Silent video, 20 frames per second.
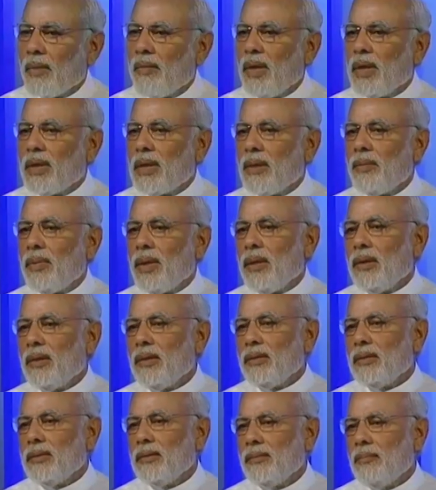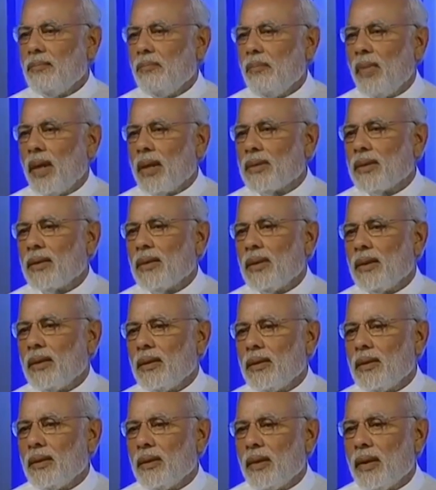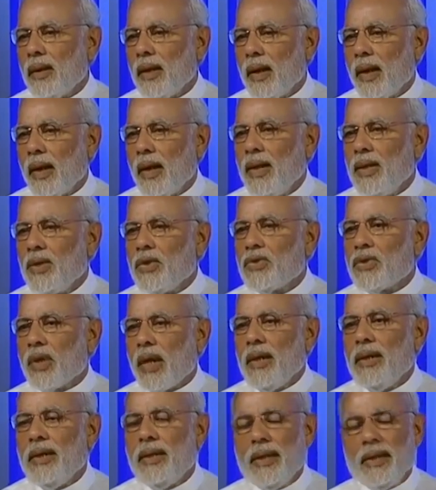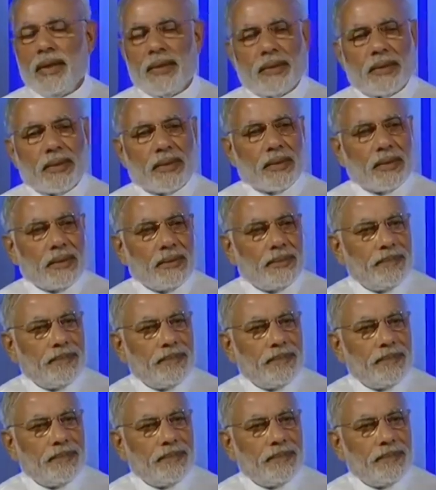preventable maternal and child death.